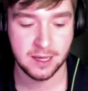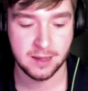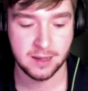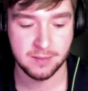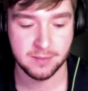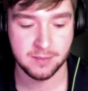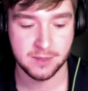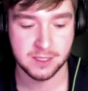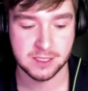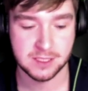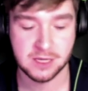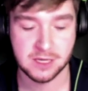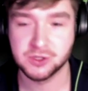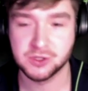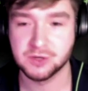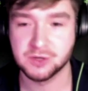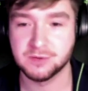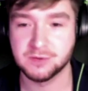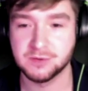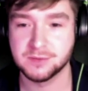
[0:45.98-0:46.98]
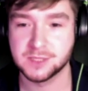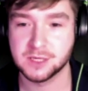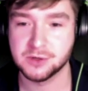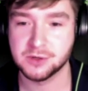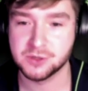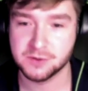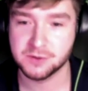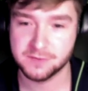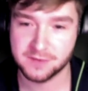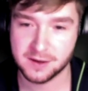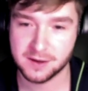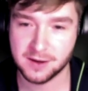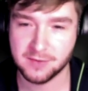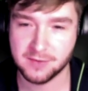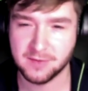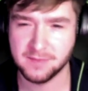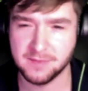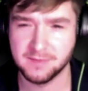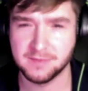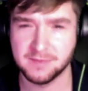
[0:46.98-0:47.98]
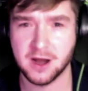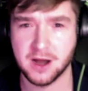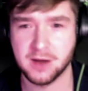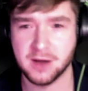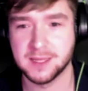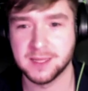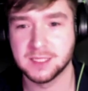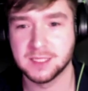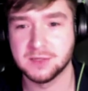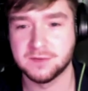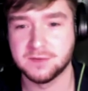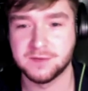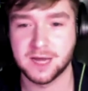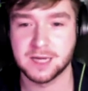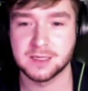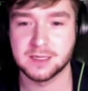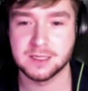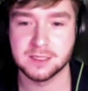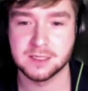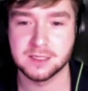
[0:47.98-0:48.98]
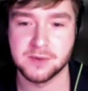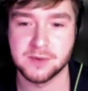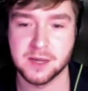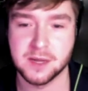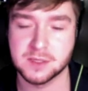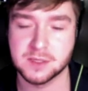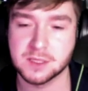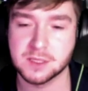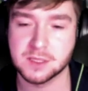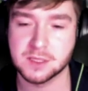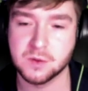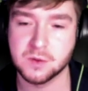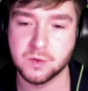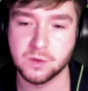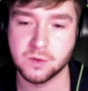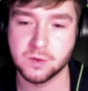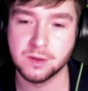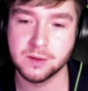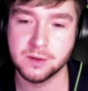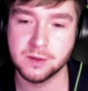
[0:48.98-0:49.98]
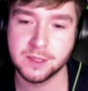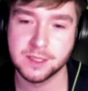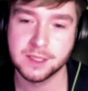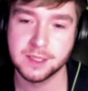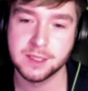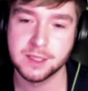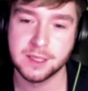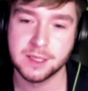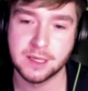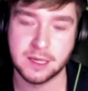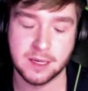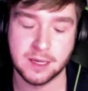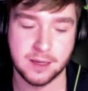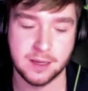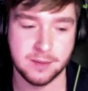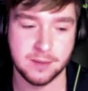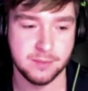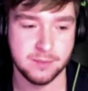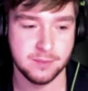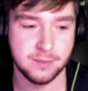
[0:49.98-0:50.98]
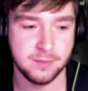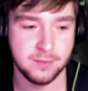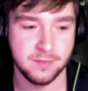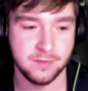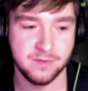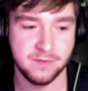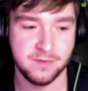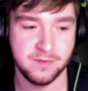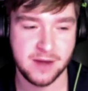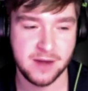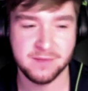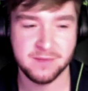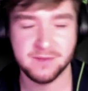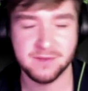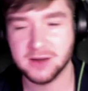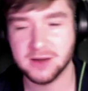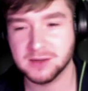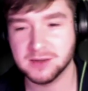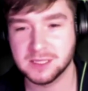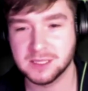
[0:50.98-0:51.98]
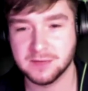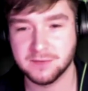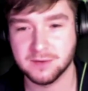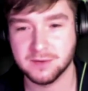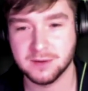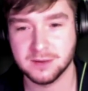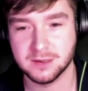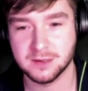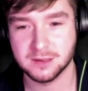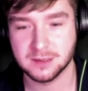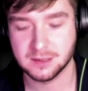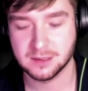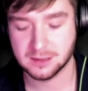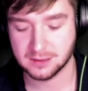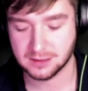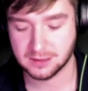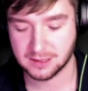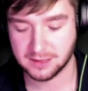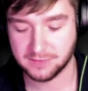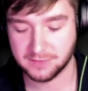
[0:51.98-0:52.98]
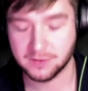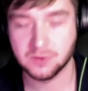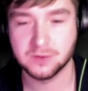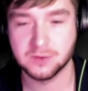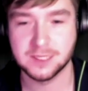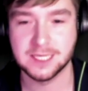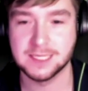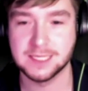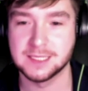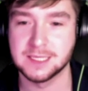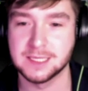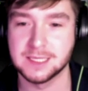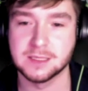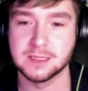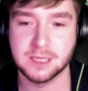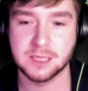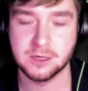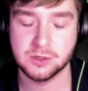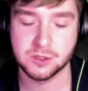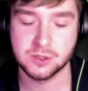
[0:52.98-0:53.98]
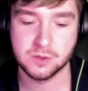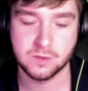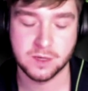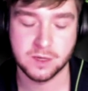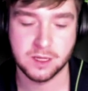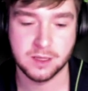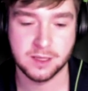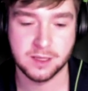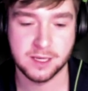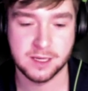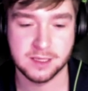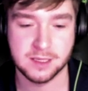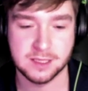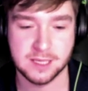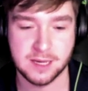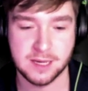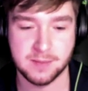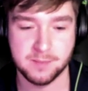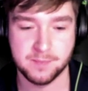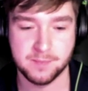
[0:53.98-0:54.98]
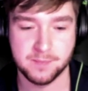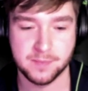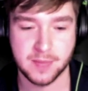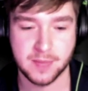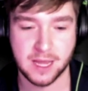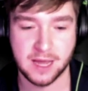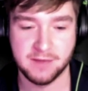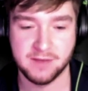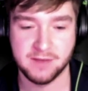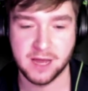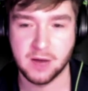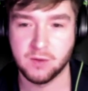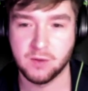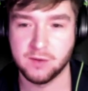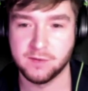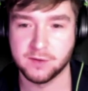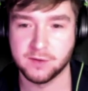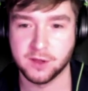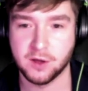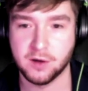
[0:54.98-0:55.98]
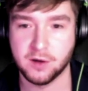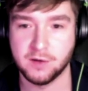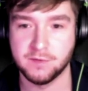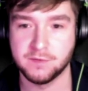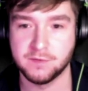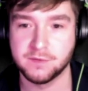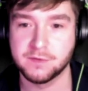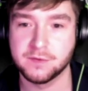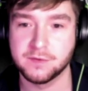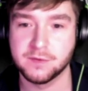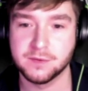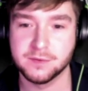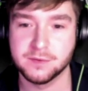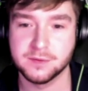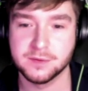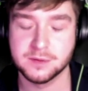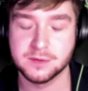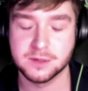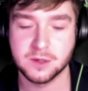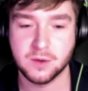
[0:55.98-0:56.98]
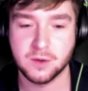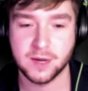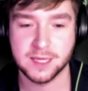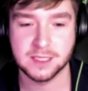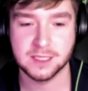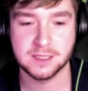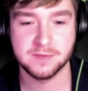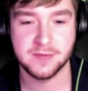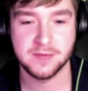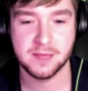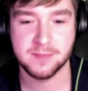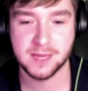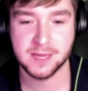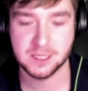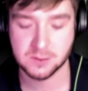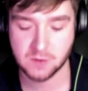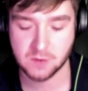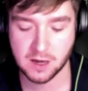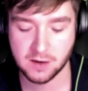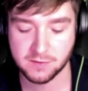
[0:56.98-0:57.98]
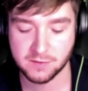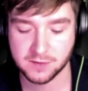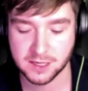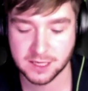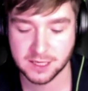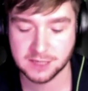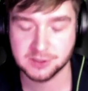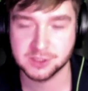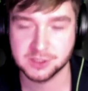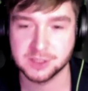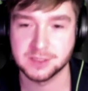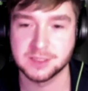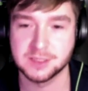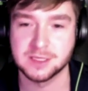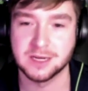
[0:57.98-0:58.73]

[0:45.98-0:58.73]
the environmental factors around school, various different difficulties in the social world, and I've dealt with a lot of quite severe mental health conditions